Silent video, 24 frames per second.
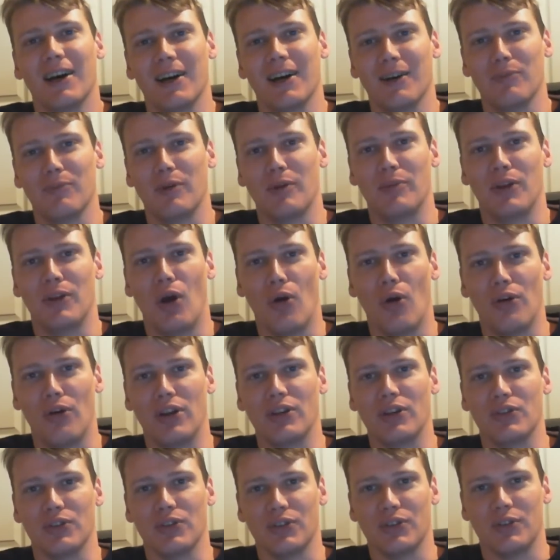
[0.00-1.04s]
Maybe
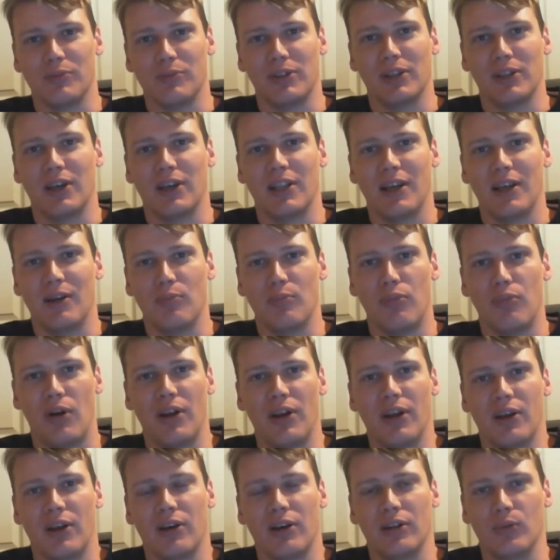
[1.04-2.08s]
orange or something like that, a
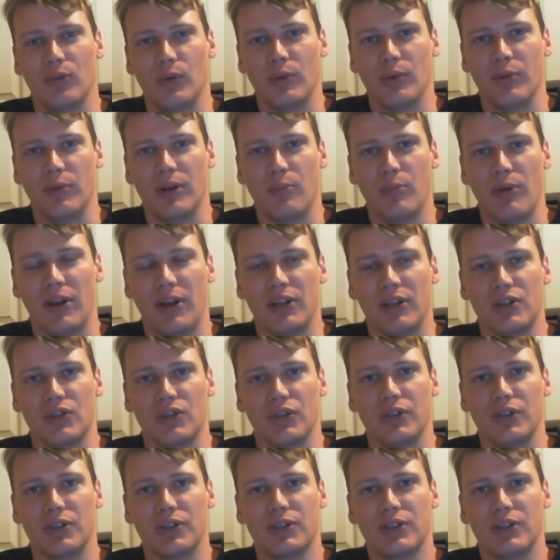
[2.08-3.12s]
brighter colour would have been a better
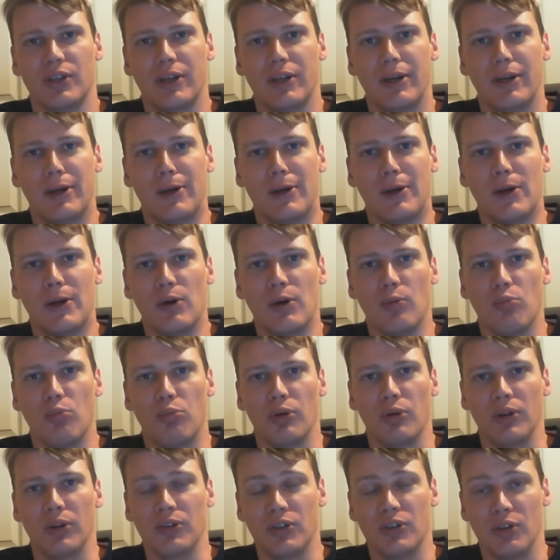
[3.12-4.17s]
choice.
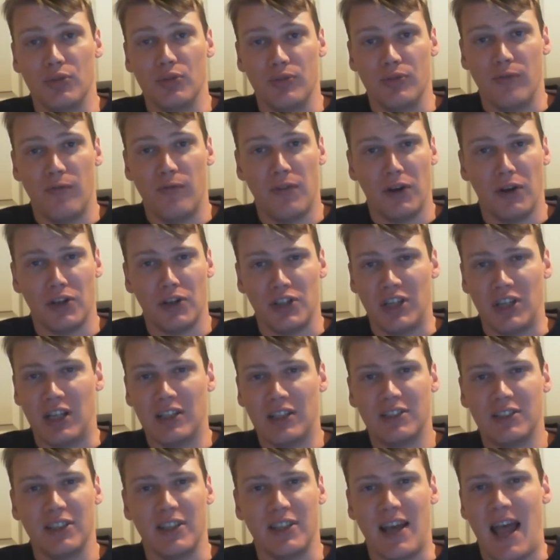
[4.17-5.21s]
But in terms of
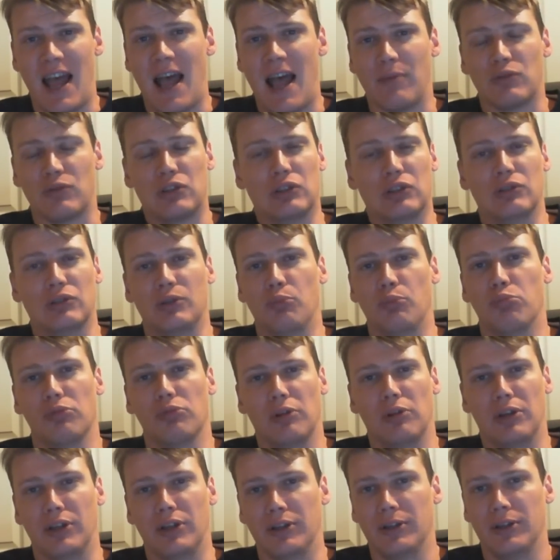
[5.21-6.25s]
functionality, they're absolutely
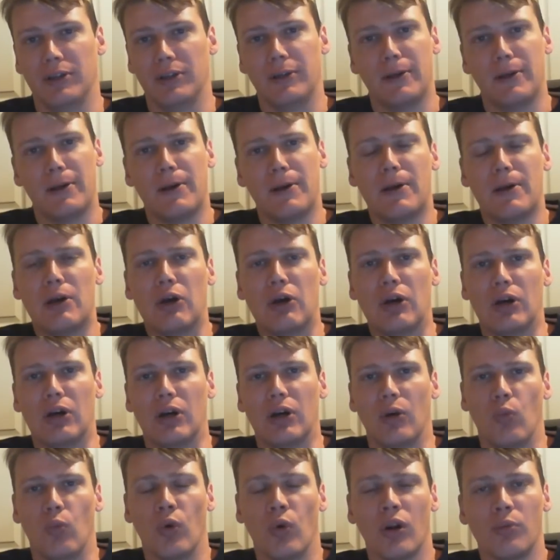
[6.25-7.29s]
brilliant.
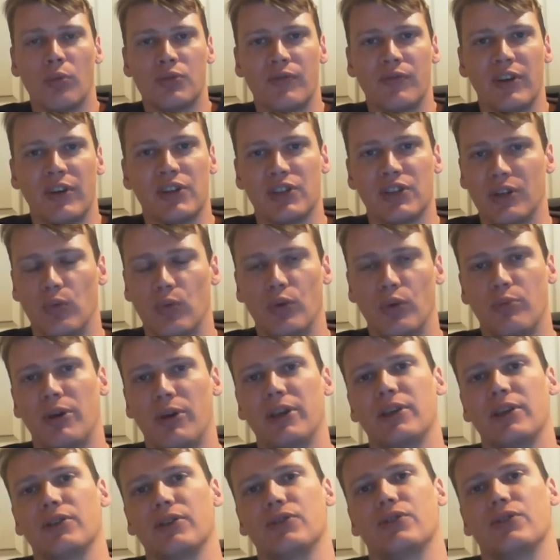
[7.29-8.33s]
One observation I would
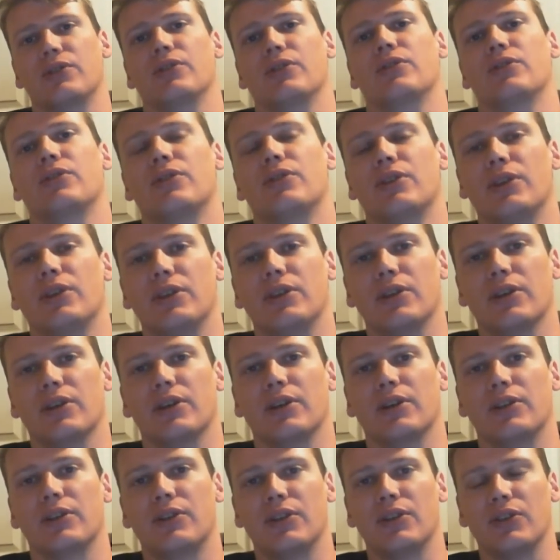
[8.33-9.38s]
make is that
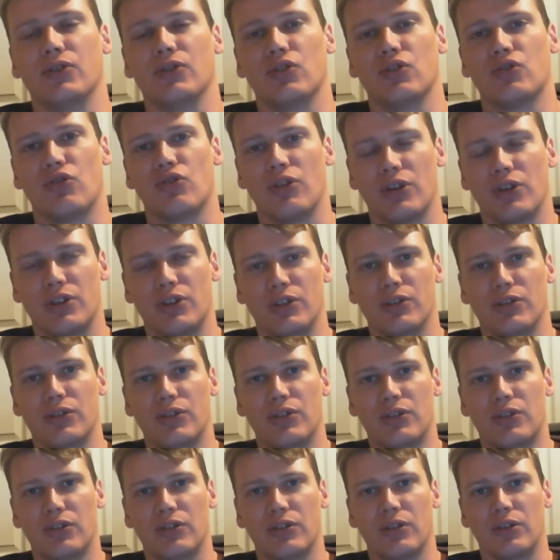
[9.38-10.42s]
the
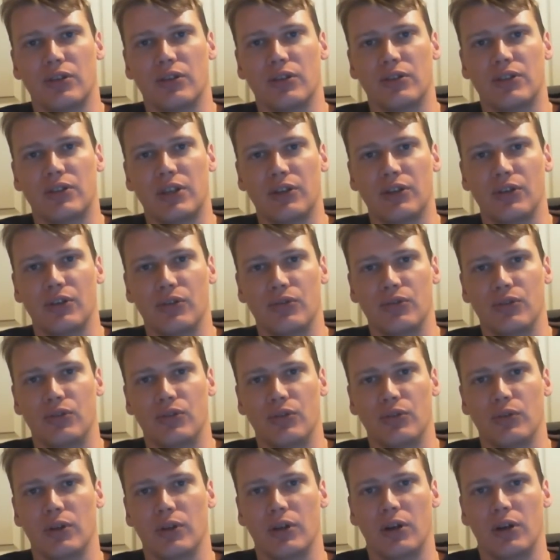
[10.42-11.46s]
instructions tell you to
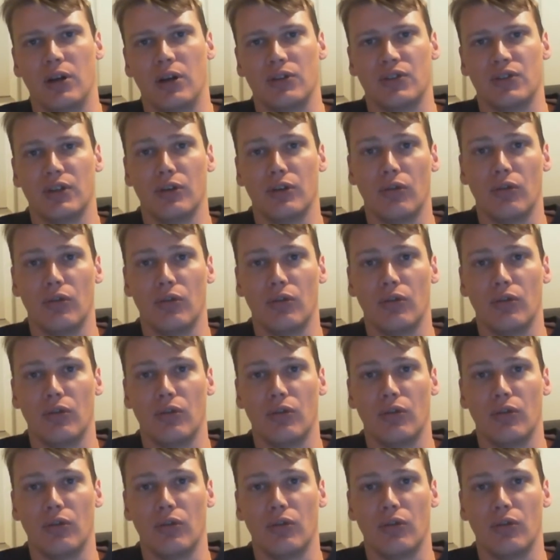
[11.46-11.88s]
do a single